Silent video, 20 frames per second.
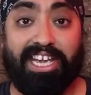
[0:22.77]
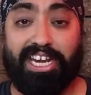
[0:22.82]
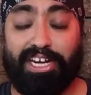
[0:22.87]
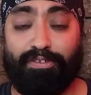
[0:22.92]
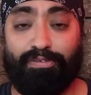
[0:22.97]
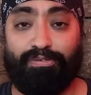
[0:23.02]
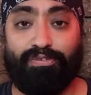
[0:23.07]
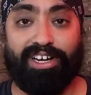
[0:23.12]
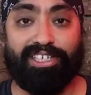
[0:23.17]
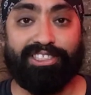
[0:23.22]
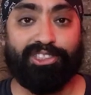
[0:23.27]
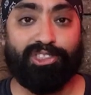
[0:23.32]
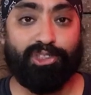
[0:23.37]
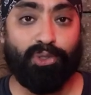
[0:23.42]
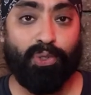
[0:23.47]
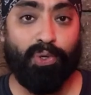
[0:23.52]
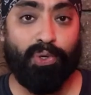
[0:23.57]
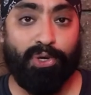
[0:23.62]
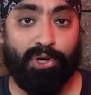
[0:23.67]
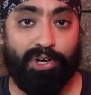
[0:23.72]
It felt
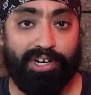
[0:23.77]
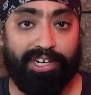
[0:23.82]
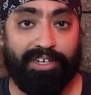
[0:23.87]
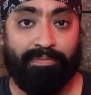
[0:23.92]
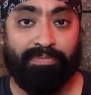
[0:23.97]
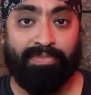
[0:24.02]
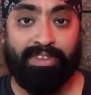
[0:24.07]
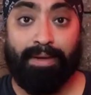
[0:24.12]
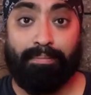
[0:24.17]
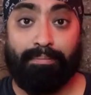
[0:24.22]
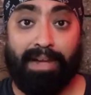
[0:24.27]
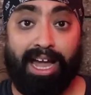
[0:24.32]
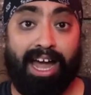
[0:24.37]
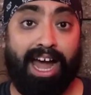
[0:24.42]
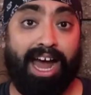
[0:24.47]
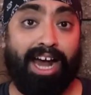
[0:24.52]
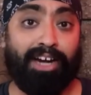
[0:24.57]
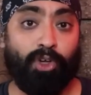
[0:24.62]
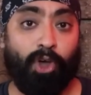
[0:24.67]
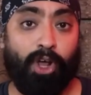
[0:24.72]
so good. My
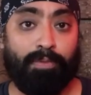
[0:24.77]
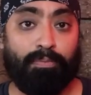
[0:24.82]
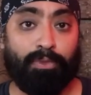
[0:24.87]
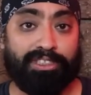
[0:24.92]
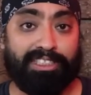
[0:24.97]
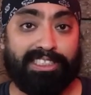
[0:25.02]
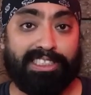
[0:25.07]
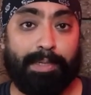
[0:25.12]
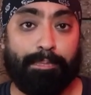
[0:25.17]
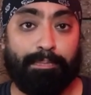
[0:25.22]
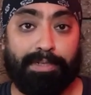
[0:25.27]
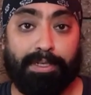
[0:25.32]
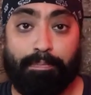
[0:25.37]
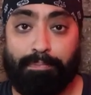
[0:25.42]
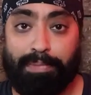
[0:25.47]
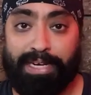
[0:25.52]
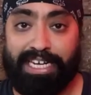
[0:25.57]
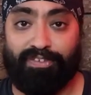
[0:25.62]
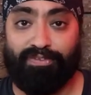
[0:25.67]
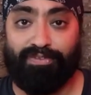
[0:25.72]
heart almost skipped a
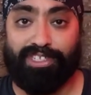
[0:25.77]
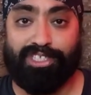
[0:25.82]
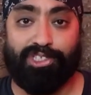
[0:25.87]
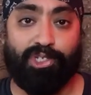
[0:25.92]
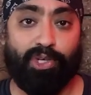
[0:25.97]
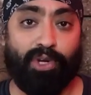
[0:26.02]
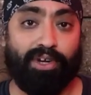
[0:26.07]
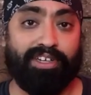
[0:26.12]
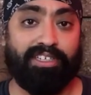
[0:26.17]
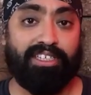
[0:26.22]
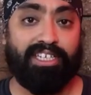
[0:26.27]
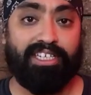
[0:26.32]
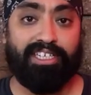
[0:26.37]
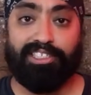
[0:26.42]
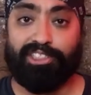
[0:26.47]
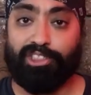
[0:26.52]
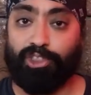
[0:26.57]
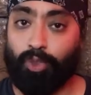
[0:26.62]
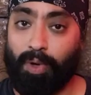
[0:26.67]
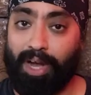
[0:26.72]
beat with joy.
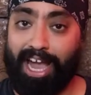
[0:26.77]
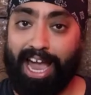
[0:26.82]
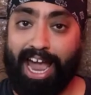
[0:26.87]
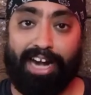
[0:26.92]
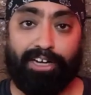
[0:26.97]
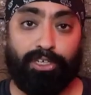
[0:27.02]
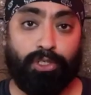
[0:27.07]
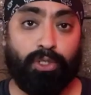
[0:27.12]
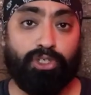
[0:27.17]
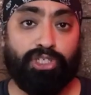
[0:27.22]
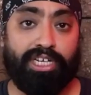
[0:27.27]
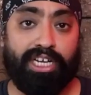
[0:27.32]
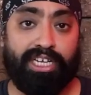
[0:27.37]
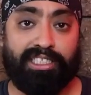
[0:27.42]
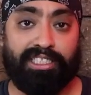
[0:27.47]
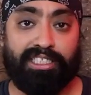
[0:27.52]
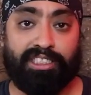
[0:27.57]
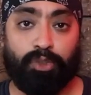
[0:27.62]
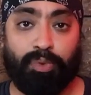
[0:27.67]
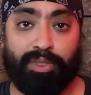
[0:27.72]
So I had to share
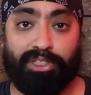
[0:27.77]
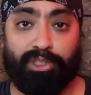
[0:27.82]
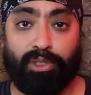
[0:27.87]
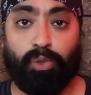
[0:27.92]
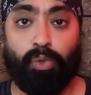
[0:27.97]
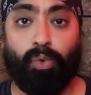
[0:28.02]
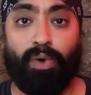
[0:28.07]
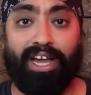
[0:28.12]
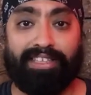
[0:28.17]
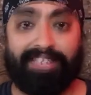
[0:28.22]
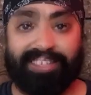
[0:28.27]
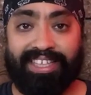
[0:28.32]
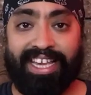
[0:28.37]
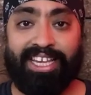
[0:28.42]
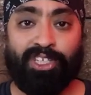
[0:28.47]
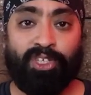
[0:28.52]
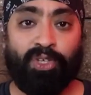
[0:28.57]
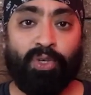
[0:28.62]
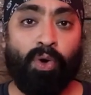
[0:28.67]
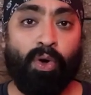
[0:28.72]
this with you and
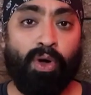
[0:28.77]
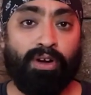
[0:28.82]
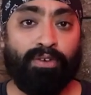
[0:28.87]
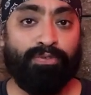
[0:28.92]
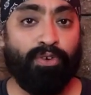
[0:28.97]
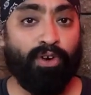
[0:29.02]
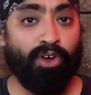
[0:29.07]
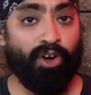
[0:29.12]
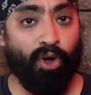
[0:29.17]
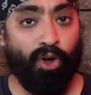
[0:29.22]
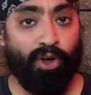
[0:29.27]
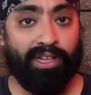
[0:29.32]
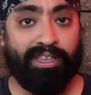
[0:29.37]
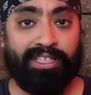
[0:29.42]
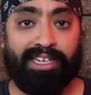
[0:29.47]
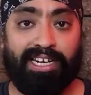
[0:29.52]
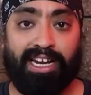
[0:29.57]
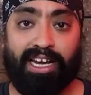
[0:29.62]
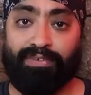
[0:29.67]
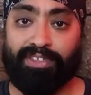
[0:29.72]
thank you all for all
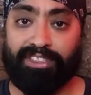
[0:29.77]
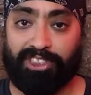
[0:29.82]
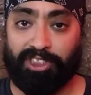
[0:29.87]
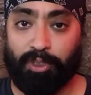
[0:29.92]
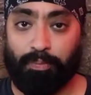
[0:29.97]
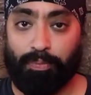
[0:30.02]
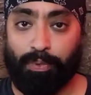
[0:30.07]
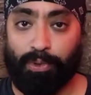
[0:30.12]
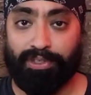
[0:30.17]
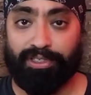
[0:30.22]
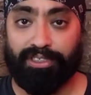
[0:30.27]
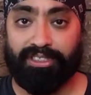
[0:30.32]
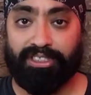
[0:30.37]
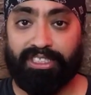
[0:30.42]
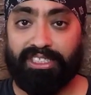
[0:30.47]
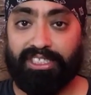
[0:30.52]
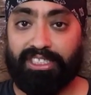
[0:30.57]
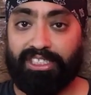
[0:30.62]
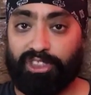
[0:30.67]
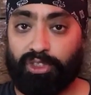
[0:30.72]
the love and support.
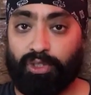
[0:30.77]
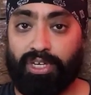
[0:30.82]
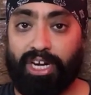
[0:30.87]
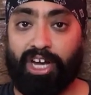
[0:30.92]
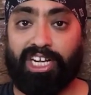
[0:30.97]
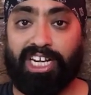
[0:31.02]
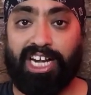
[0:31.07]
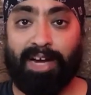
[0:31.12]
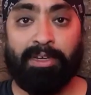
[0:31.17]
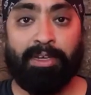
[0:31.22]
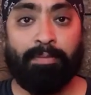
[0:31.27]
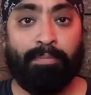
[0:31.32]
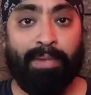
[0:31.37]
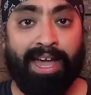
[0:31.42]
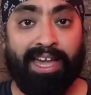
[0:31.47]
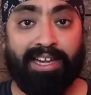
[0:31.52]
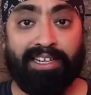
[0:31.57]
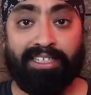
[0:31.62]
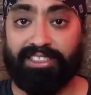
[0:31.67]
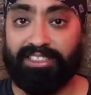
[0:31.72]
So now coming
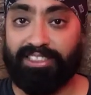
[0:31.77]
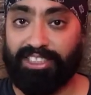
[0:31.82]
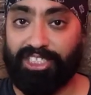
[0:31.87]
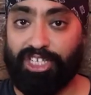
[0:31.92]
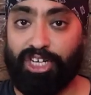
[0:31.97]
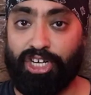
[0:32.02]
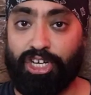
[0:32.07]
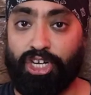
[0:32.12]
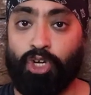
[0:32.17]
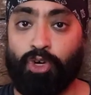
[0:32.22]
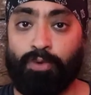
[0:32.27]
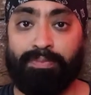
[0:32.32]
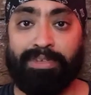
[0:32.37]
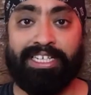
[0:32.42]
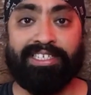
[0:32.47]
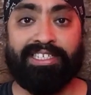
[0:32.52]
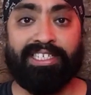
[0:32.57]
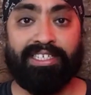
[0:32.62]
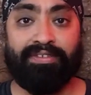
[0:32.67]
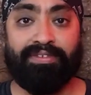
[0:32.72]
back, new
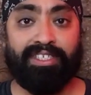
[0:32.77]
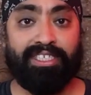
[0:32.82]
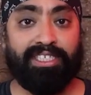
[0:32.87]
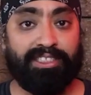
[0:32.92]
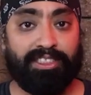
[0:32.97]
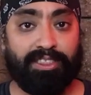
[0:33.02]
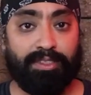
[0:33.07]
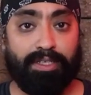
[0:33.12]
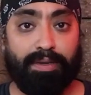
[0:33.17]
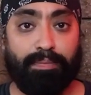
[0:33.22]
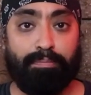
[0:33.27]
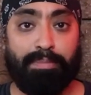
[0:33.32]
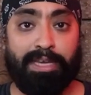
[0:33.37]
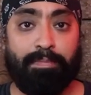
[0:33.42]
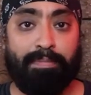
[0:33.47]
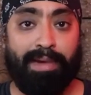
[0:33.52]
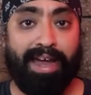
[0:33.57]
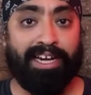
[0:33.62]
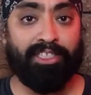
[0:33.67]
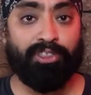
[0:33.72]
Mi TVs, Mi
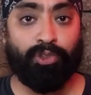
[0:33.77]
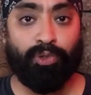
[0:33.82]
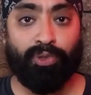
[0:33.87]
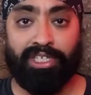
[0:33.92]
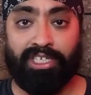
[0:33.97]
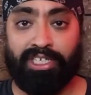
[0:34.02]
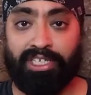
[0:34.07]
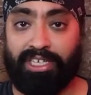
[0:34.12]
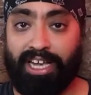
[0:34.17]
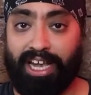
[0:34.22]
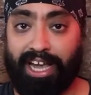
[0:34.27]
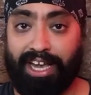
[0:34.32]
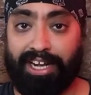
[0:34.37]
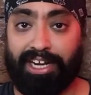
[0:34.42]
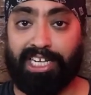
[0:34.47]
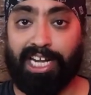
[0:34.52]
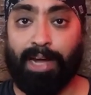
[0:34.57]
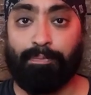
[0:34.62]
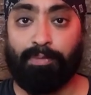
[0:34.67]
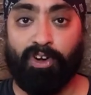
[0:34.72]
Band 3 and a
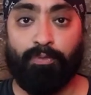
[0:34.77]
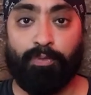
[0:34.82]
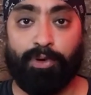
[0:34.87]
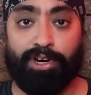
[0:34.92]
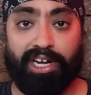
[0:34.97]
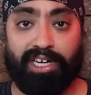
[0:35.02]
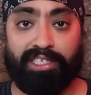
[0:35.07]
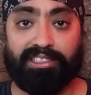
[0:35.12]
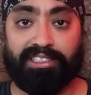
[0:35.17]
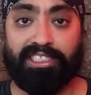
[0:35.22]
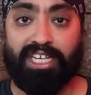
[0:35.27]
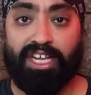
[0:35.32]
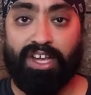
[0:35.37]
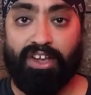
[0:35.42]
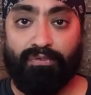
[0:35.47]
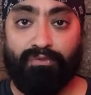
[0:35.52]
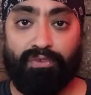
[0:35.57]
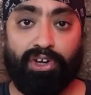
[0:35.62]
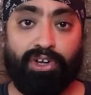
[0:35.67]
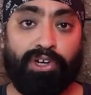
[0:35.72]
couple of products.
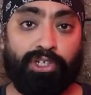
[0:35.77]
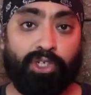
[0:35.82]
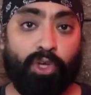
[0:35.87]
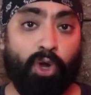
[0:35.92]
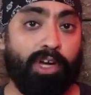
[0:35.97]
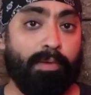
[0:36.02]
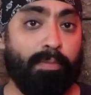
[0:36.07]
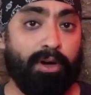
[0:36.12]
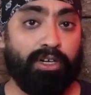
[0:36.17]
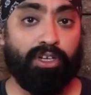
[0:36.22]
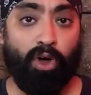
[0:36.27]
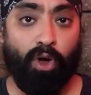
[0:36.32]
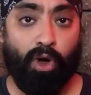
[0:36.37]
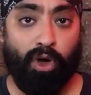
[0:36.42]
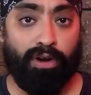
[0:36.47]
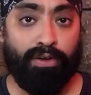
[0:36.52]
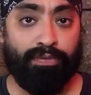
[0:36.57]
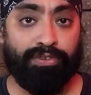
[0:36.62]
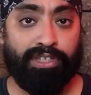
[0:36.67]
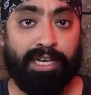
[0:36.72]
We're going to talk about
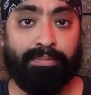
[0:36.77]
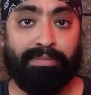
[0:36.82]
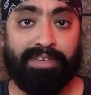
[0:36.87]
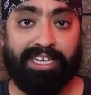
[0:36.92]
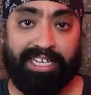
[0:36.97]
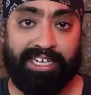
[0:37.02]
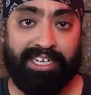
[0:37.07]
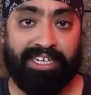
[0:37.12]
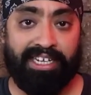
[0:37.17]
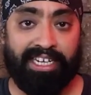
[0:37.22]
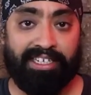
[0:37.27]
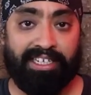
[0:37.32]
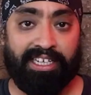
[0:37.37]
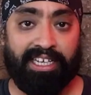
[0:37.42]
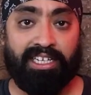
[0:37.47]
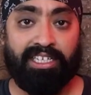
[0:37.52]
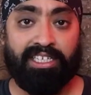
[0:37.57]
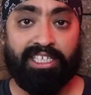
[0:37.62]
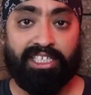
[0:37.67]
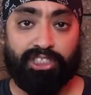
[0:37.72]
all of them in
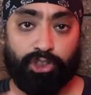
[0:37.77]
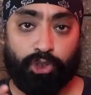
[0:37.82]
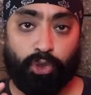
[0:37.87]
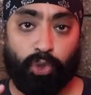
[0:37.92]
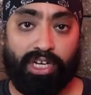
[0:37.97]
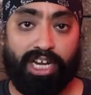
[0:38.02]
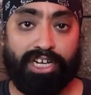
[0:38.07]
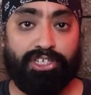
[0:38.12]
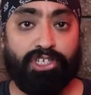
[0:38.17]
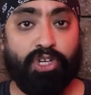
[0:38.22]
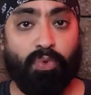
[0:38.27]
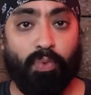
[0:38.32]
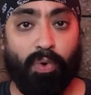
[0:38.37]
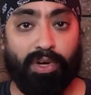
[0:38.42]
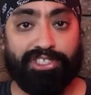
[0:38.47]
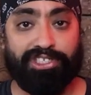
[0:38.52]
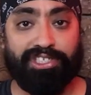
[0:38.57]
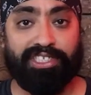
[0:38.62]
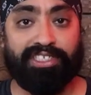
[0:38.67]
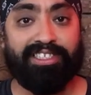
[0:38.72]
detail. So continue
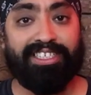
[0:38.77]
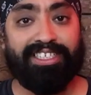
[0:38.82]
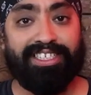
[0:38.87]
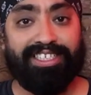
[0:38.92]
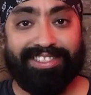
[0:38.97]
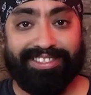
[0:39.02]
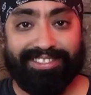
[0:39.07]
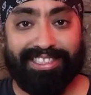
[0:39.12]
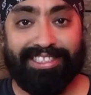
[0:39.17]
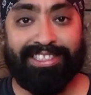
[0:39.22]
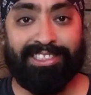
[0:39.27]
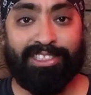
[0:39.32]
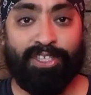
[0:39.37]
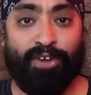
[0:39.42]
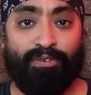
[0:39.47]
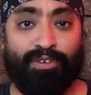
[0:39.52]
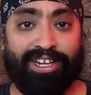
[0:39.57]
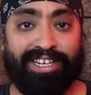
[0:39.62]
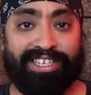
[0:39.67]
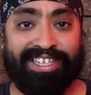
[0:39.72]
watching. This is your
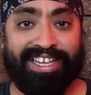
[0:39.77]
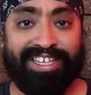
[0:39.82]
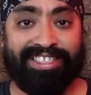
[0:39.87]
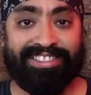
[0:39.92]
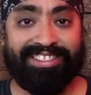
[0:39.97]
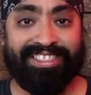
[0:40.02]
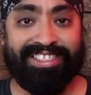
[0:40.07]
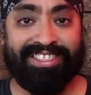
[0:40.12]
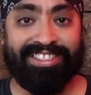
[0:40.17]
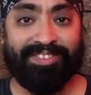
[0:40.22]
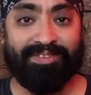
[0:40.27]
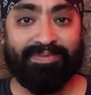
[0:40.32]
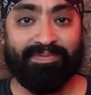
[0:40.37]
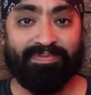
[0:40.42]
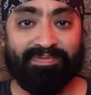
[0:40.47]
friend Tech Singh.